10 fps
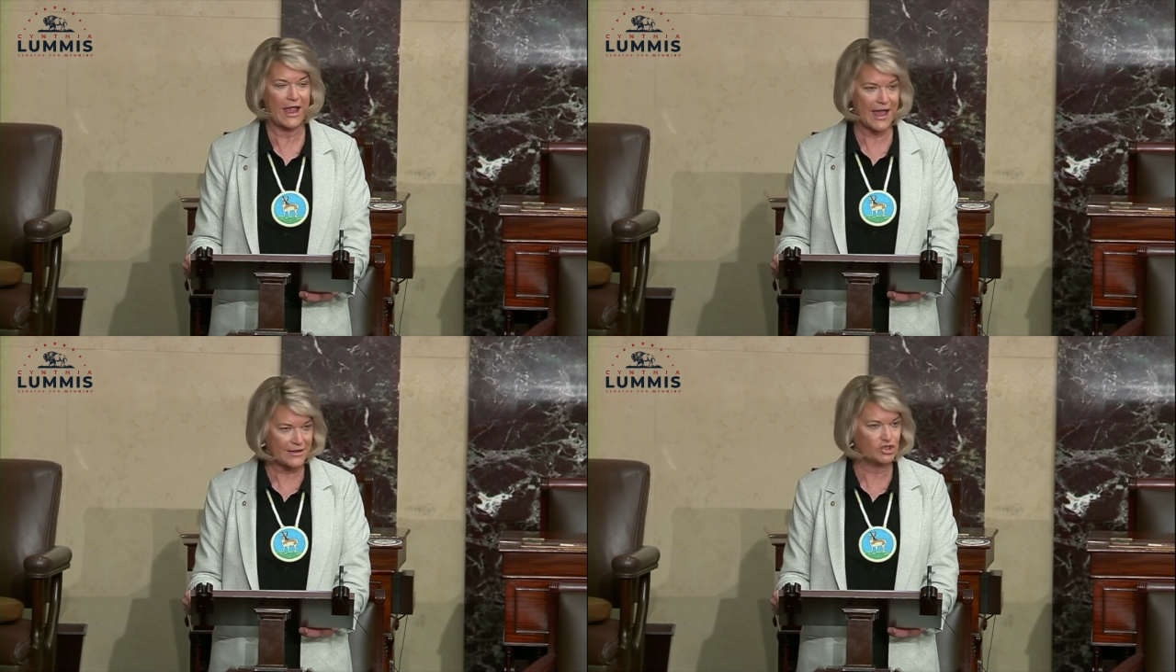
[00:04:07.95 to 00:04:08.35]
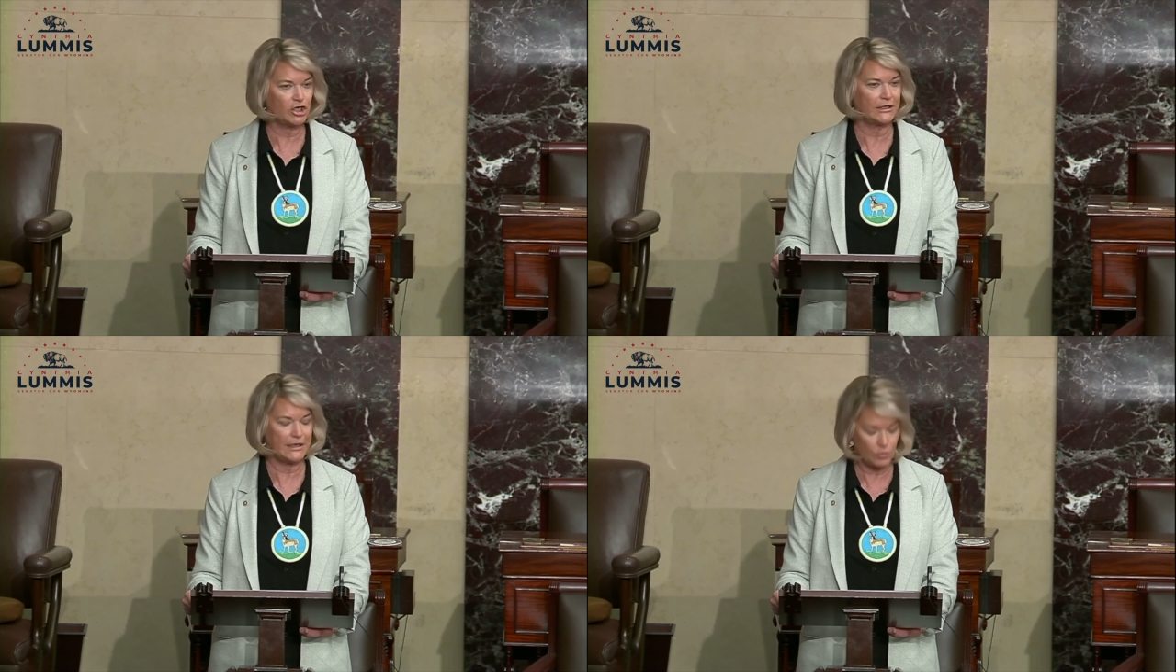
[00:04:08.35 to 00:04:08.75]

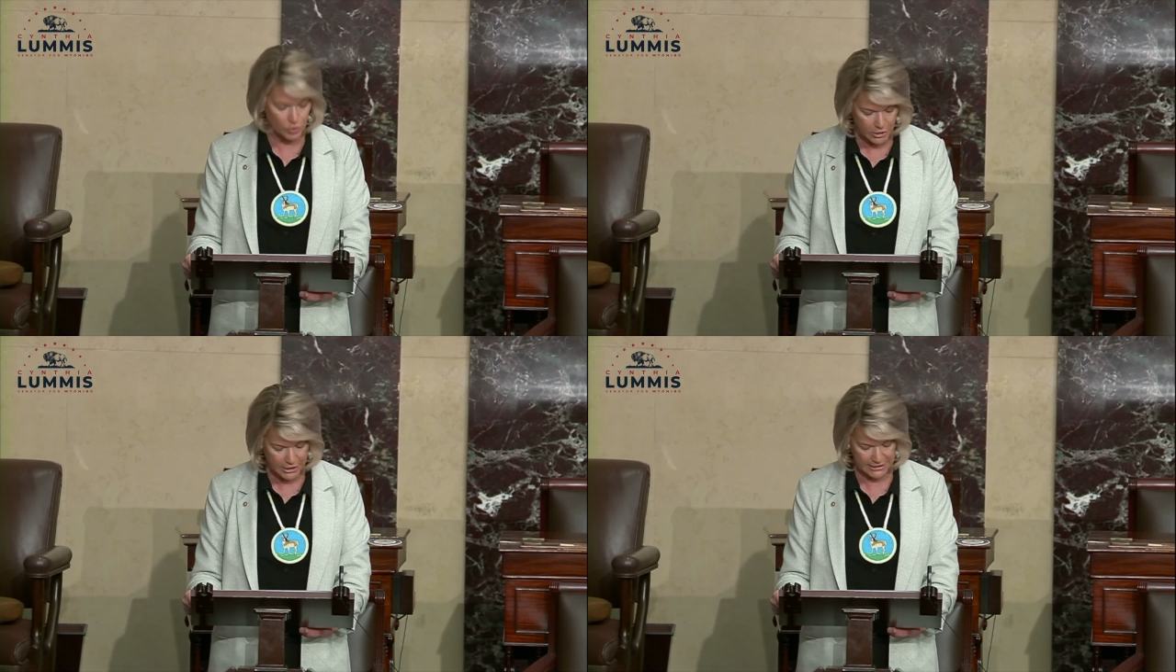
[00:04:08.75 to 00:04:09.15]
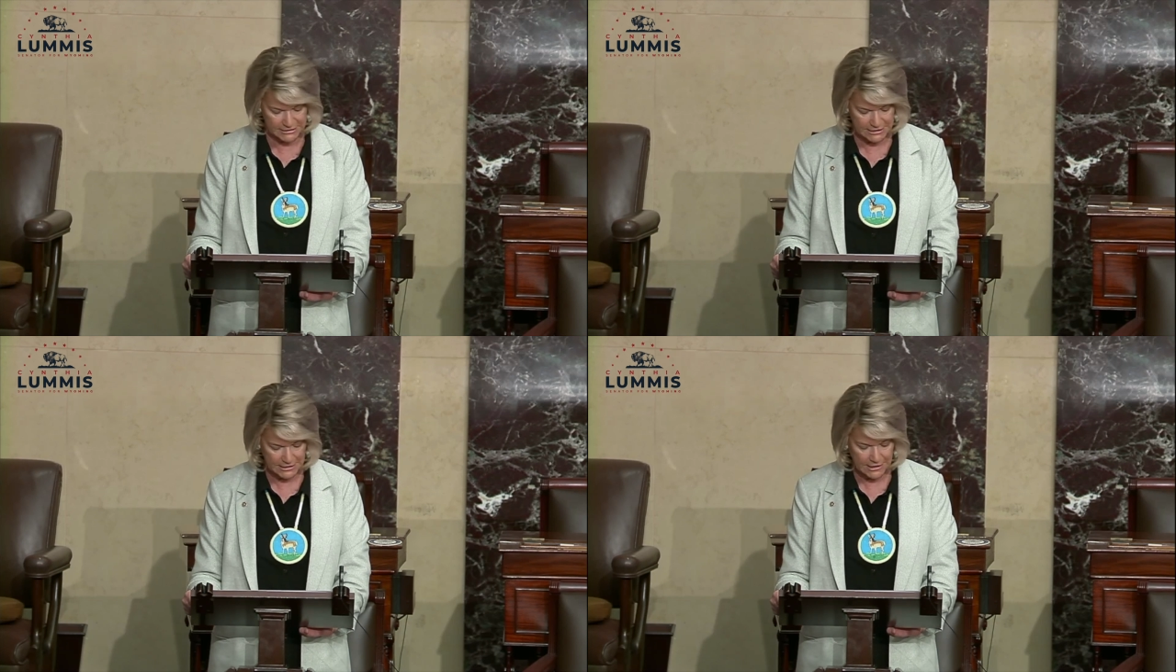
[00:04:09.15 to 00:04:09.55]
actually work
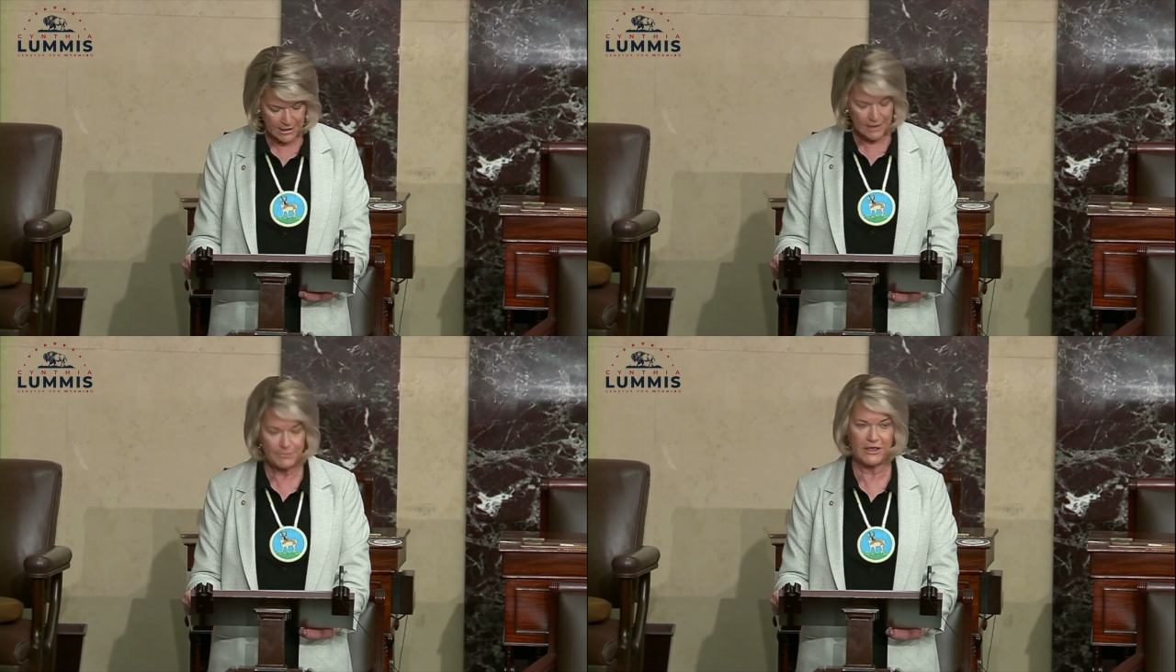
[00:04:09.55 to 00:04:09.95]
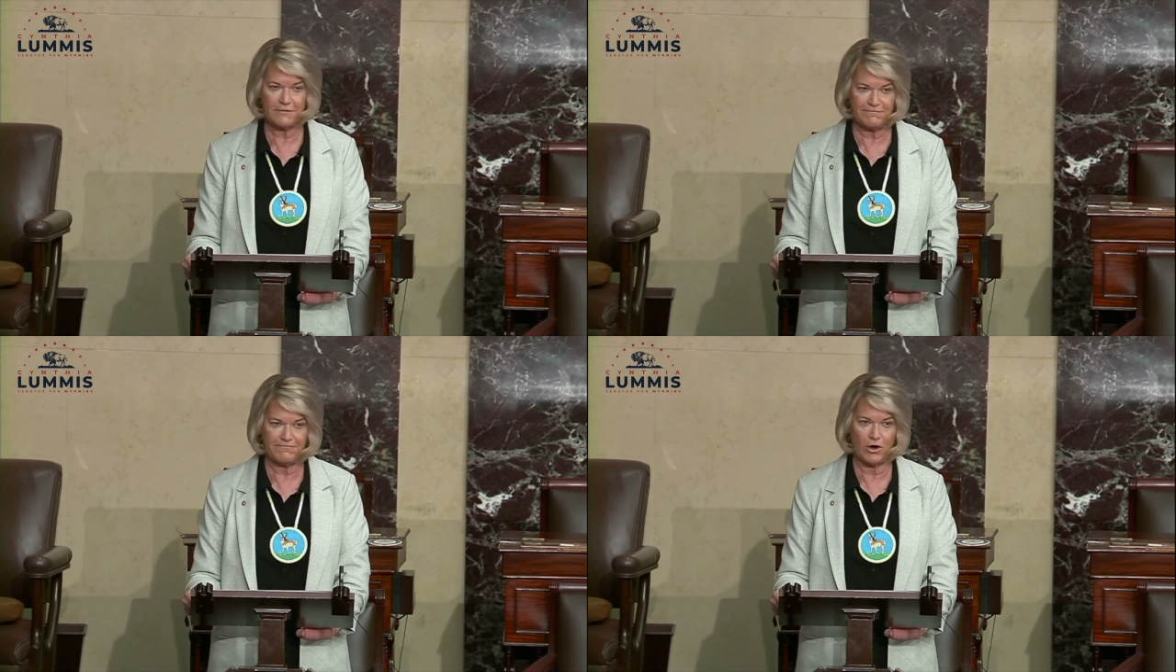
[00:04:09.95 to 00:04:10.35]
it. Be
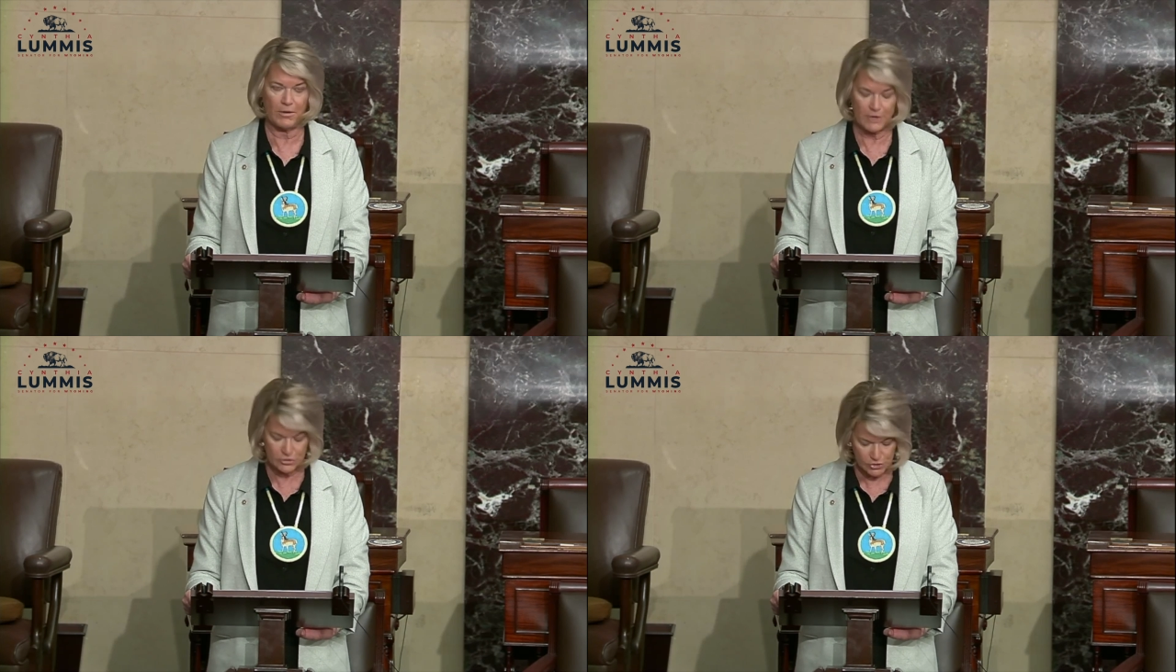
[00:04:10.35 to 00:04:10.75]
it farmers,